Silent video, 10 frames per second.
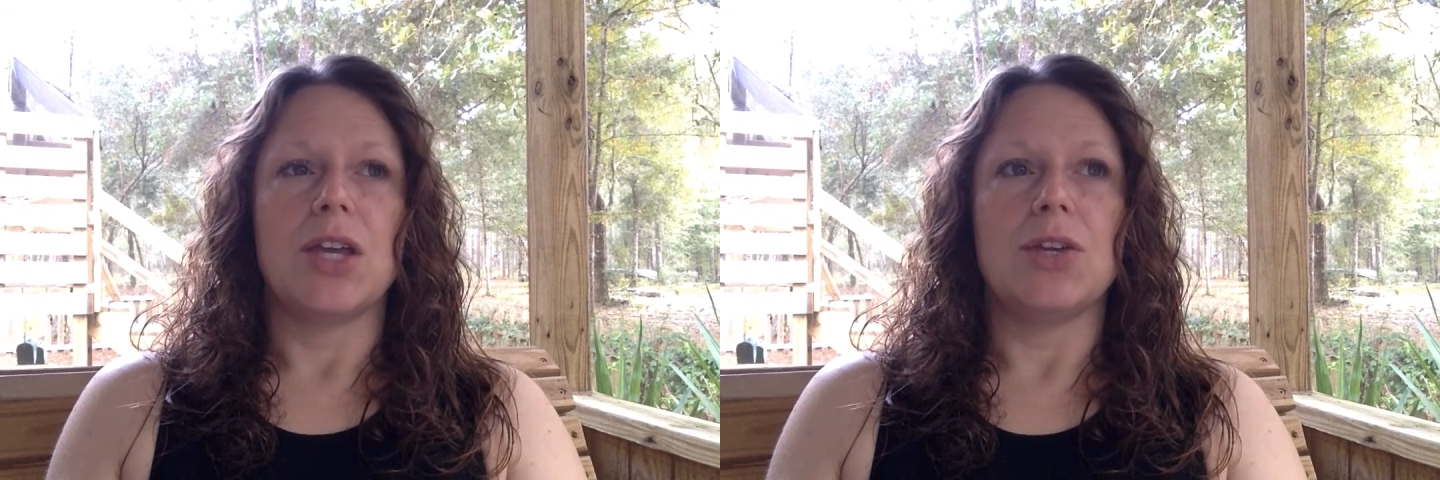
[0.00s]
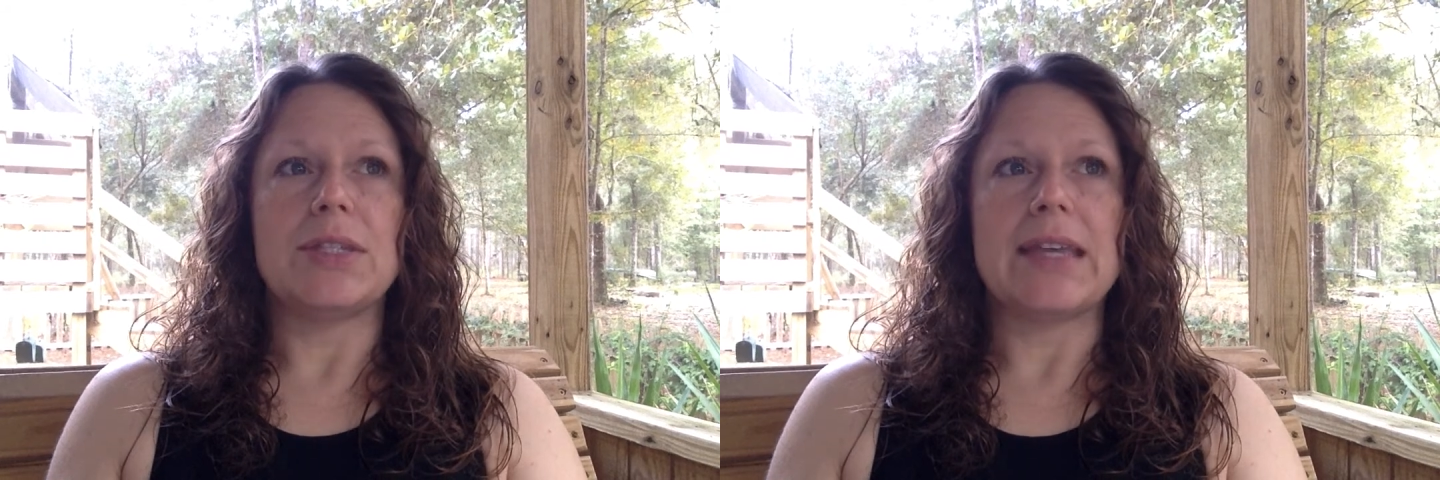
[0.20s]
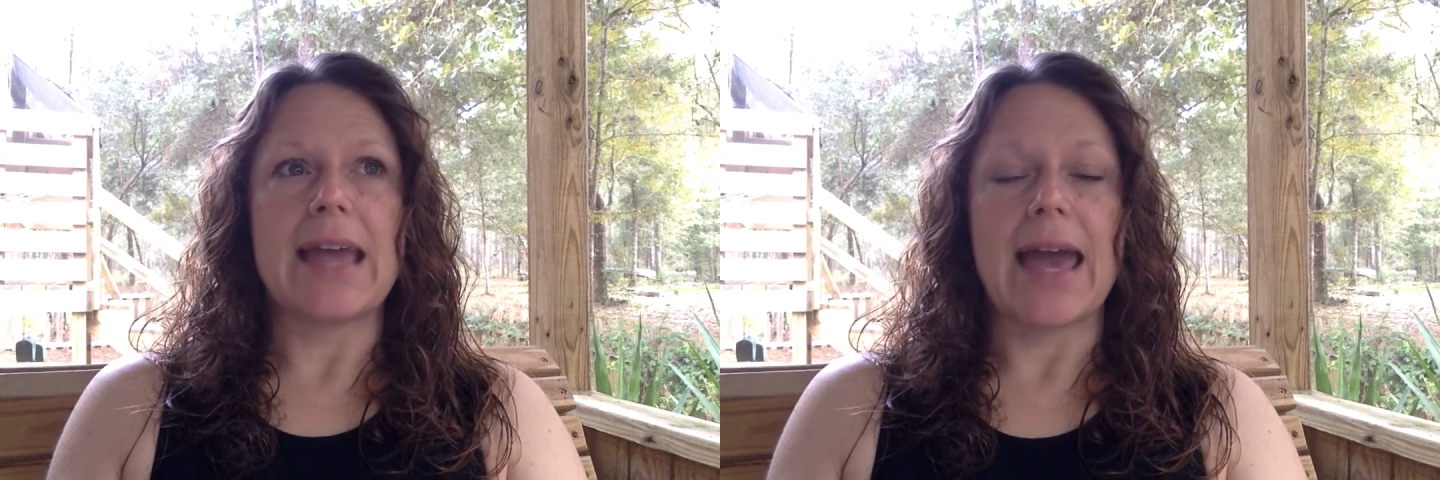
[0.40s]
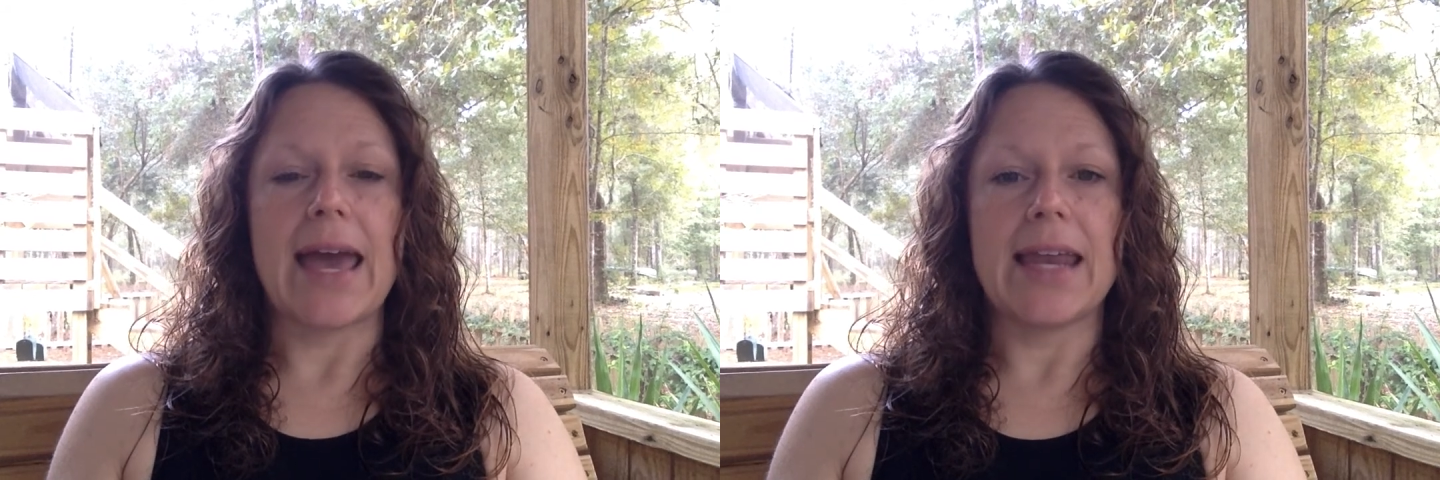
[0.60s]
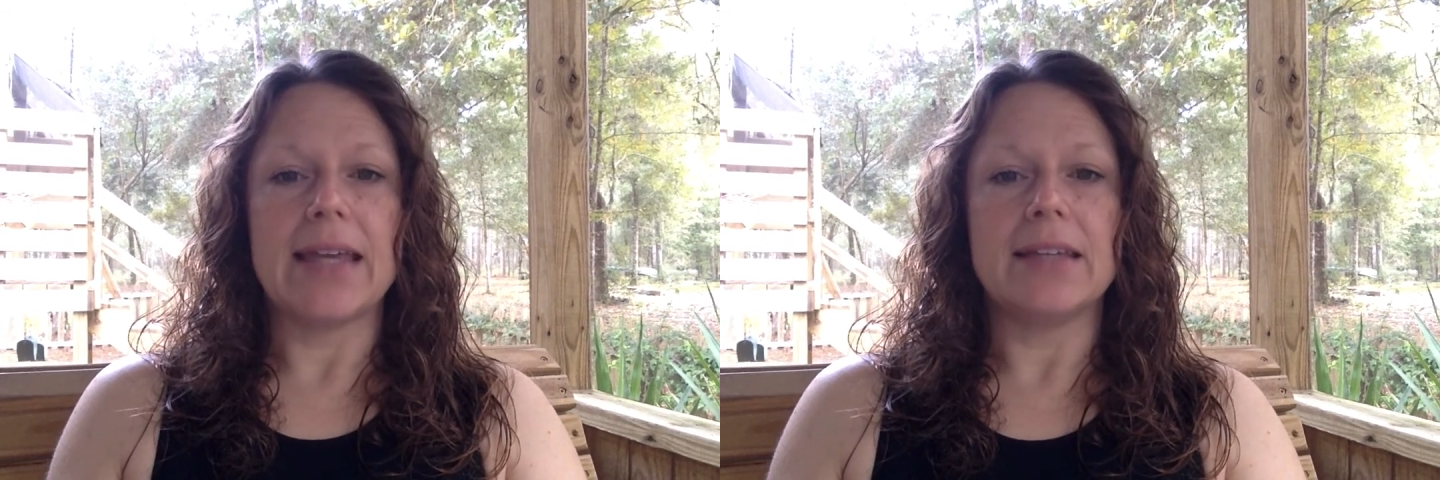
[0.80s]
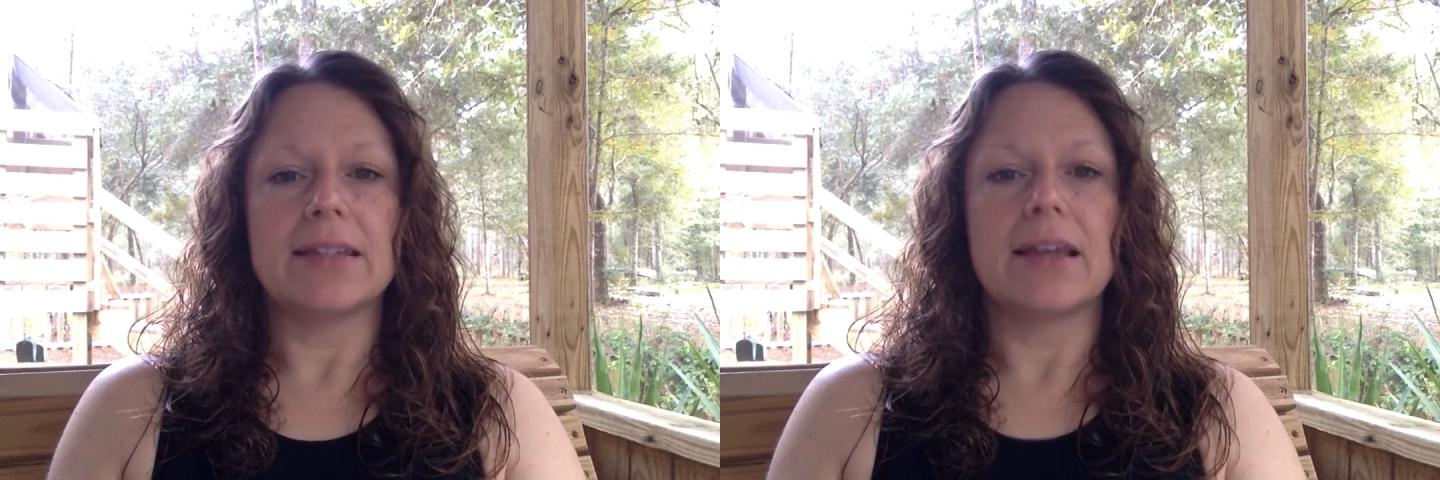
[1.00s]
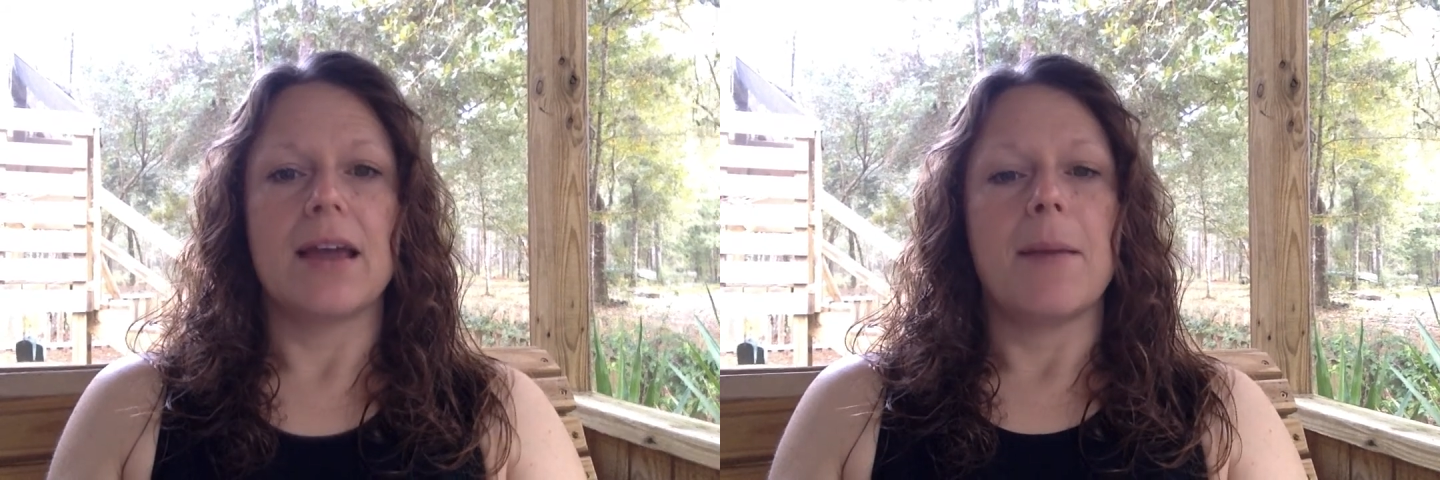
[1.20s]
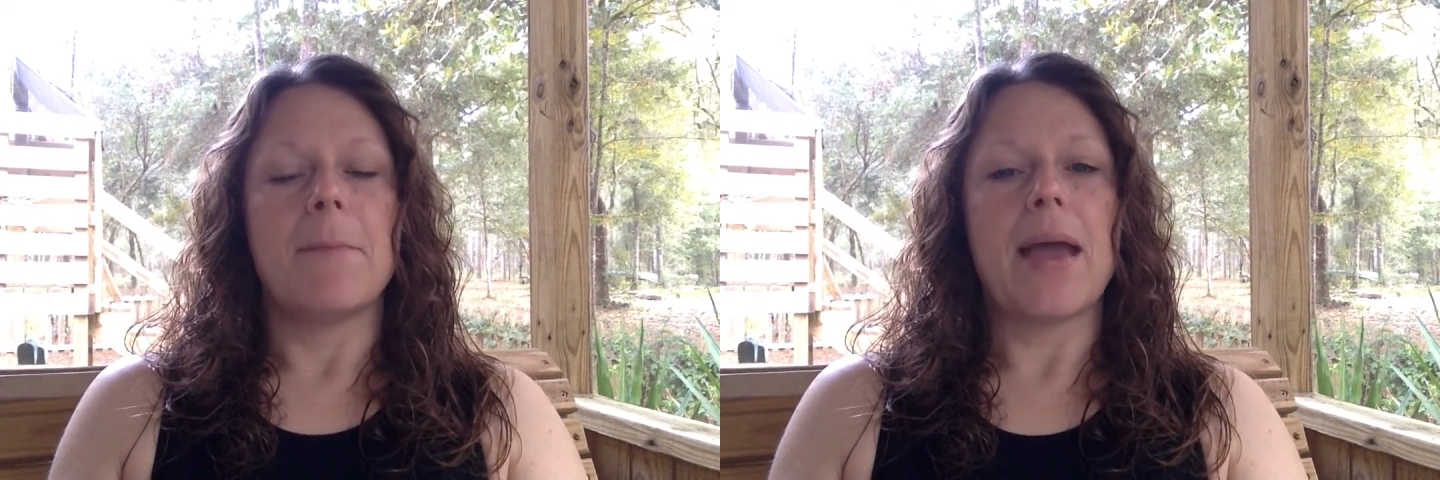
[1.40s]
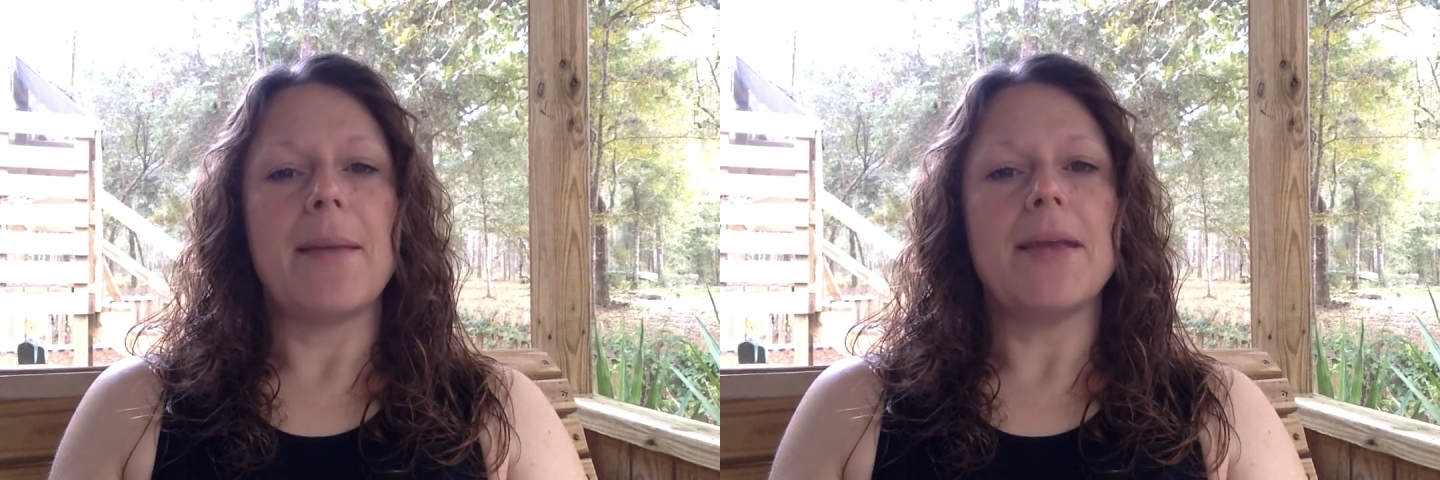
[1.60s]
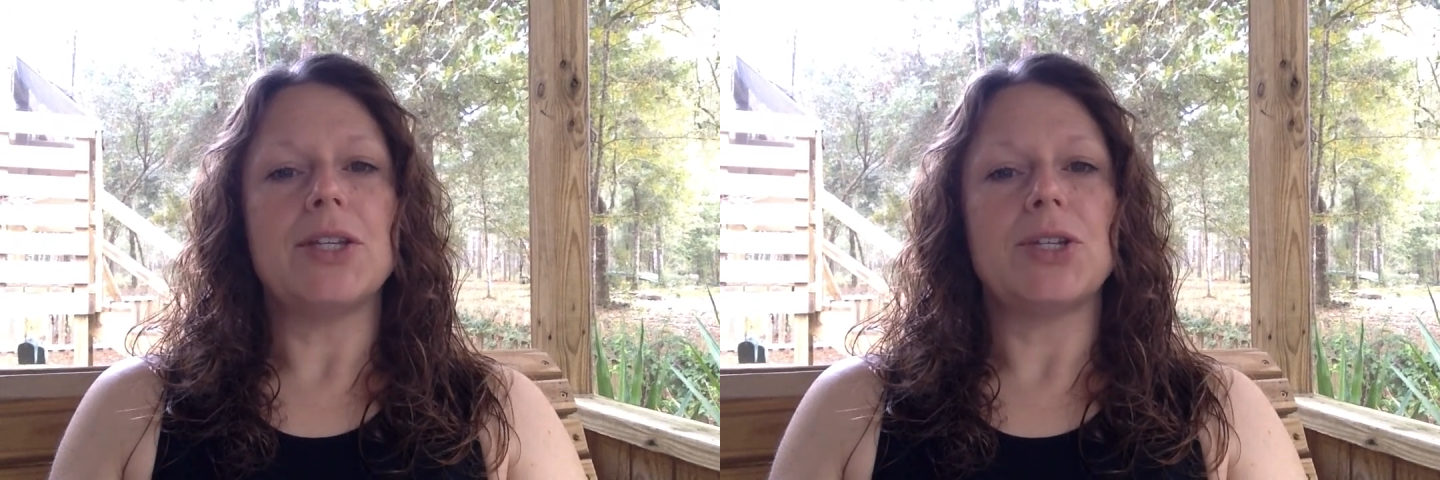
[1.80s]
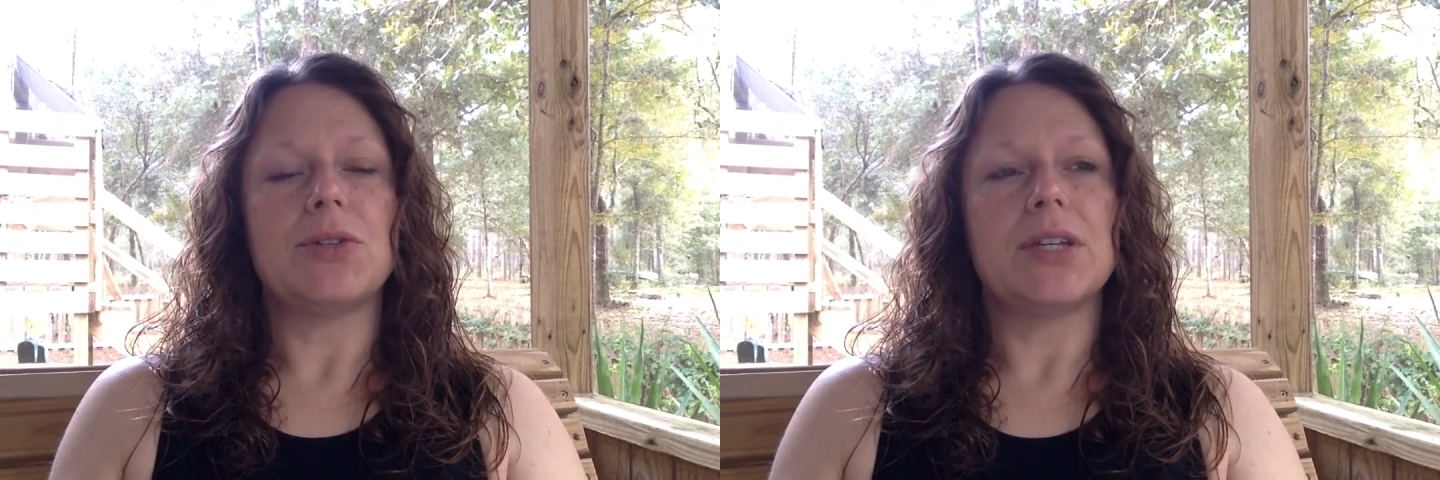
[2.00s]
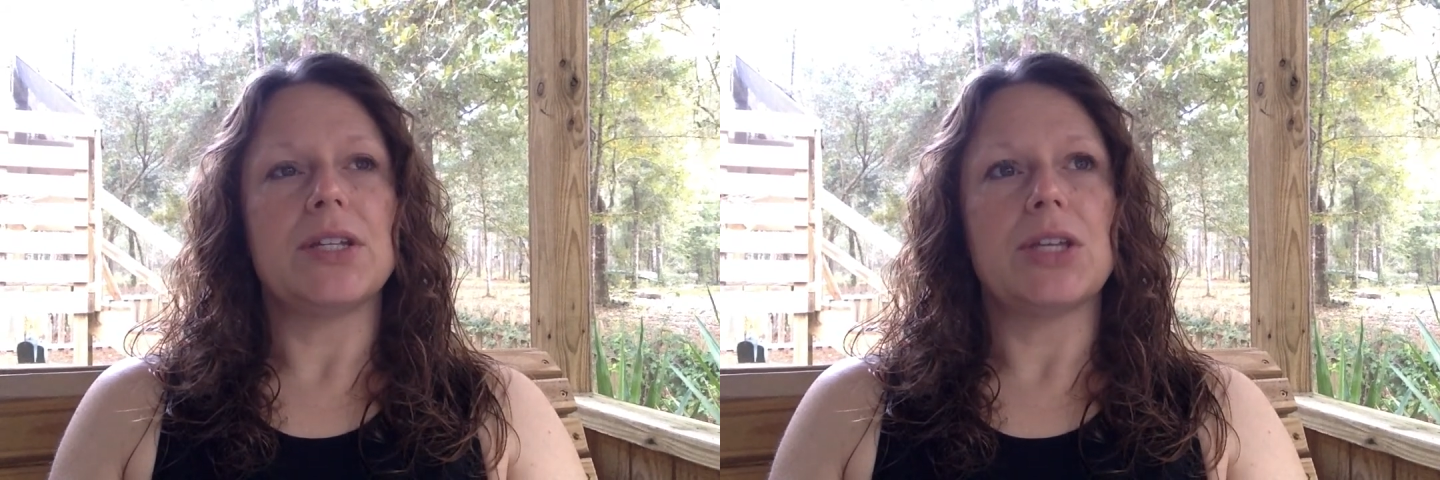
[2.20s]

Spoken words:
using headings, maybe choosing